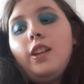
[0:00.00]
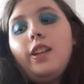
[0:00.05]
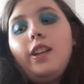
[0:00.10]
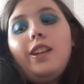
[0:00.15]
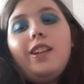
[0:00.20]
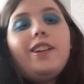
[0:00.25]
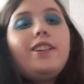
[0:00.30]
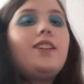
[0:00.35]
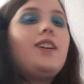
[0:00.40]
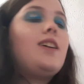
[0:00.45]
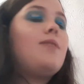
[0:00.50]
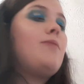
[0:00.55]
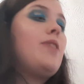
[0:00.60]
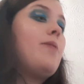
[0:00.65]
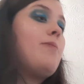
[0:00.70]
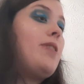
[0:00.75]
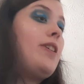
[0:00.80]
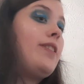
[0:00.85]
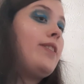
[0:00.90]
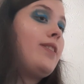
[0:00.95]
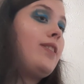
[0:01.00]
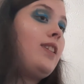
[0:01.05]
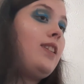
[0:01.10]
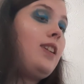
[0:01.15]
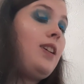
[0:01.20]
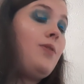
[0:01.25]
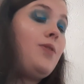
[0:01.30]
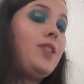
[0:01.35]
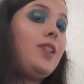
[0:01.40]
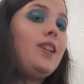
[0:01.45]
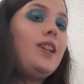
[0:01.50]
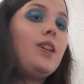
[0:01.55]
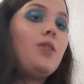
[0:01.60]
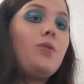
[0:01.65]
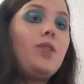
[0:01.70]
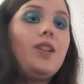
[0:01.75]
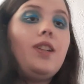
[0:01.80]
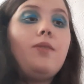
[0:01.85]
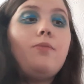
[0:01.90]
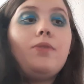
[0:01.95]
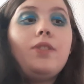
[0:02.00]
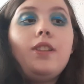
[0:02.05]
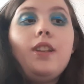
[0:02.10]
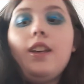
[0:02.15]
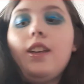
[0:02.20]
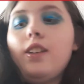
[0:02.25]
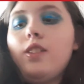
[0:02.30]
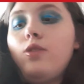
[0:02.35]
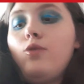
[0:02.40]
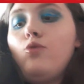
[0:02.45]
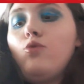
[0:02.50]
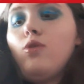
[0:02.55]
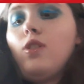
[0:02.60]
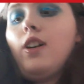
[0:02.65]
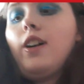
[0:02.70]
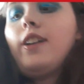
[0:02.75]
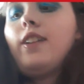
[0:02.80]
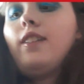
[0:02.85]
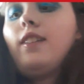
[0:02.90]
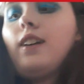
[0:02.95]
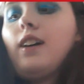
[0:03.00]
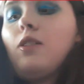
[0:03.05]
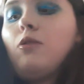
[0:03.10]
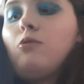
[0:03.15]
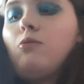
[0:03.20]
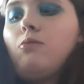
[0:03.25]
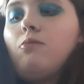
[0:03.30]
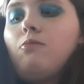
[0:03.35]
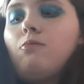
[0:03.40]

Like, I'm that person that loves a liquid lipstick, dried out,